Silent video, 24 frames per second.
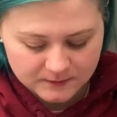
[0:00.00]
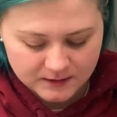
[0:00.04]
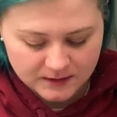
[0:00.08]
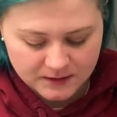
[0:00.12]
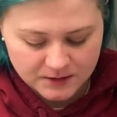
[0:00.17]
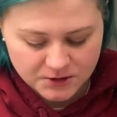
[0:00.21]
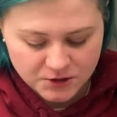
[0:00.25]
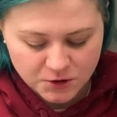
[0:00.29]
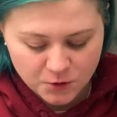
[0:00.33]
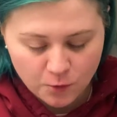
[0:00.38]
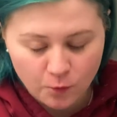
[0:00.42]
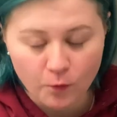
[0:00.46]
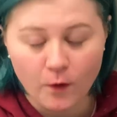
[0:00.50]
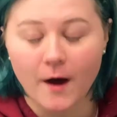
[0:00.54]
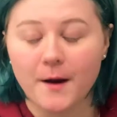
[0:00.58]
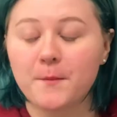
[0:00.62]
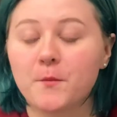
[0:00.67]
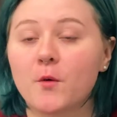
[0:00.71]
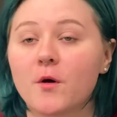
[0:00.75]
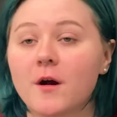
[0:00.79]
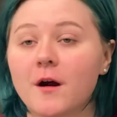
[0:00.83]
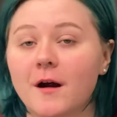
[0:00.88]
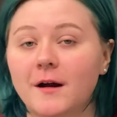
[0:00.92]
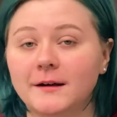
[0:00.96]
gonna do one
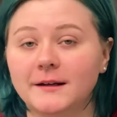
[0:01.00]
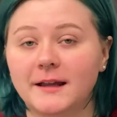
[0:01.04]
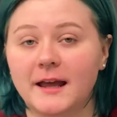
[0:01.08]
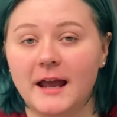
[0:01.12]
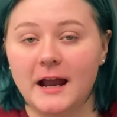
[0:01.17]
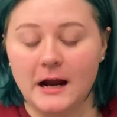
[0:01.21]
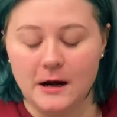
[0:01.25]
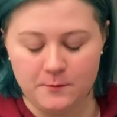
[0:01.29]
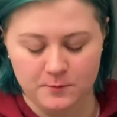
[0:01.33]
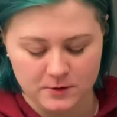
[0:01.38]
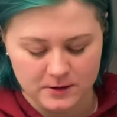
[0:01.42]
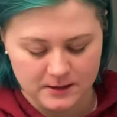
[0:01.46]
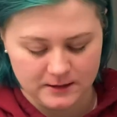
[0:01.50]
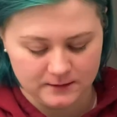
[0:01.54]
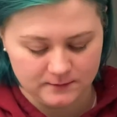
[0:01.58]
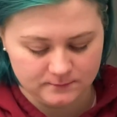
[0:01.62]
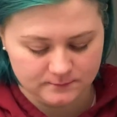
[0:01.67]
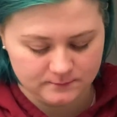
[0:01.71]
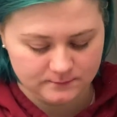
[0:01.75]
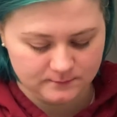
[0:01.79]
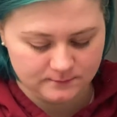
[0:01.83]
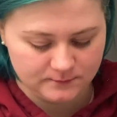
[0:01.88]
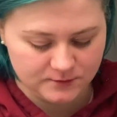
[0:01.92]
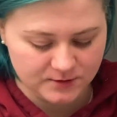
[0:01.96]
more on camera
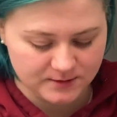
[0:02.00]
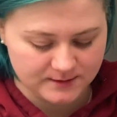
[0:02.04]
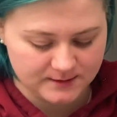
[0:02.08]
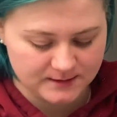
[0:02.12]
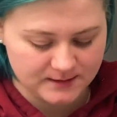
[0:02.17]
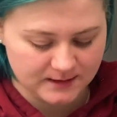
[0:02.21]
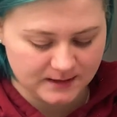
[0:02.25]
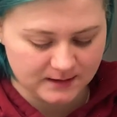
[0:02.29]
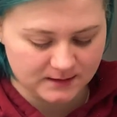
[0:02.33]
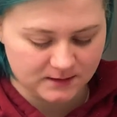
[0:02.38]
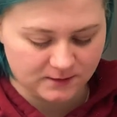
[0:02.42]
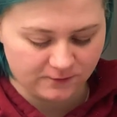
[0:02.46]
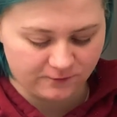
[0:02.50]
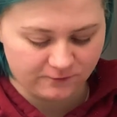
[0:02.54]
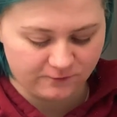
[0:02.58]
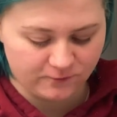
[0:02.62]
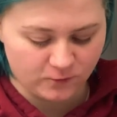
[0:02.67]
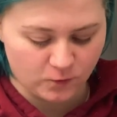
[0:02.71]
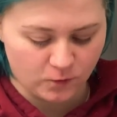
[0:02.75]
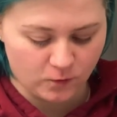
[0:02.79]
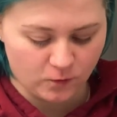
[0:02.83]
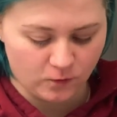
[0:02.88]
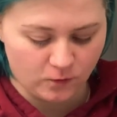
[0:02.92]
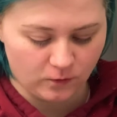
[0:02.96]
just to get the
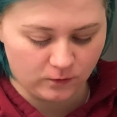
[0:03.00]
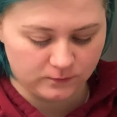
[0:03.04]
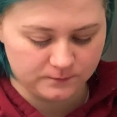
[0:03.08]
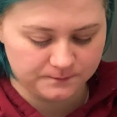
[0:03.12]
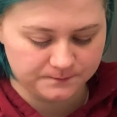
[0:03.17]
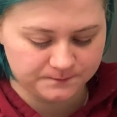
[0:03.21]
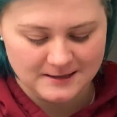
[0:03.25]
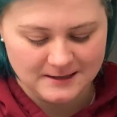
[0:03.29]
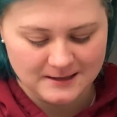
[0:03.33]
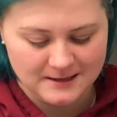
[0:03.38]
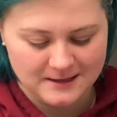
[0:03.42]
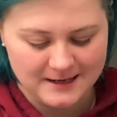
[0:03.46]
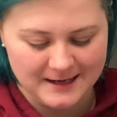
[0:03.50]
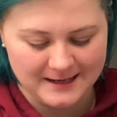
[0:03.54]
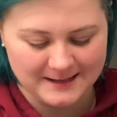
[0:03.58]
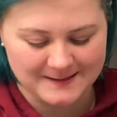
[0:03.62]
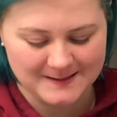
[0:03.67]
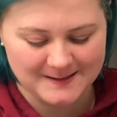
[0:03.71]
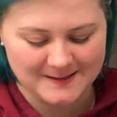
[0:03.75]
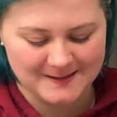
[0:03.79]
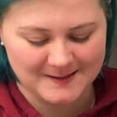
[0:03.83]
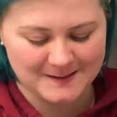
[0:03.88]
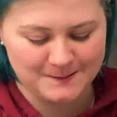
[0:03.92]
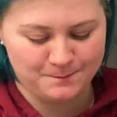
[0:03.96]
full
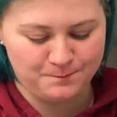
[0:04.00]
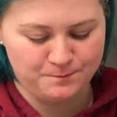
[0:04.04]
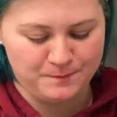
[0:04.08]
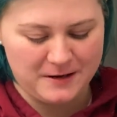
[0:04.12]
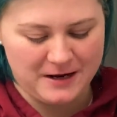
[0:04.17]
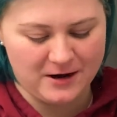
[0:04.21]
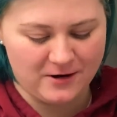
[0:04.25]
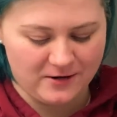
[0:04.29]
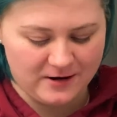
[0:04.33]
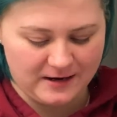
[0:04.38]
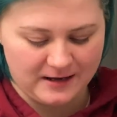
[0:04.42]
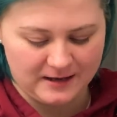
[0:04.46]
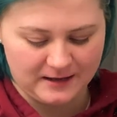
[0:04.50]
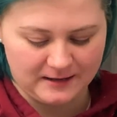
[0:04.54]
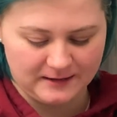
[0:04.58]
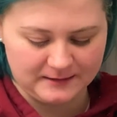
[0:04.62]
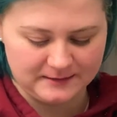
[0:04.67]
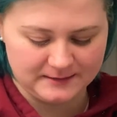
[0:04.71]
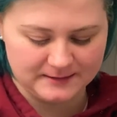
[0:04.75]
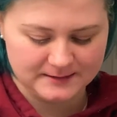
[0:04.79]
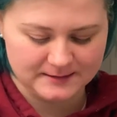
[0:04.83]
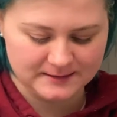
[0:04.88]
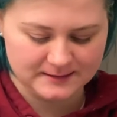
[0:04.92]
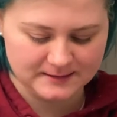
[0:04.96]

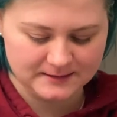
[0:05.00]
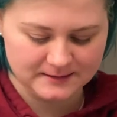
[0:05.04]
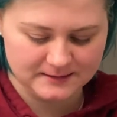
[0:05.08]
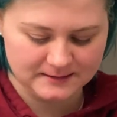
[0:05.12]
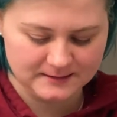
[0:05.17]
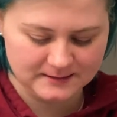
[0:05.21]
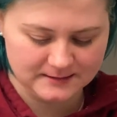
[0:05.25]
experience.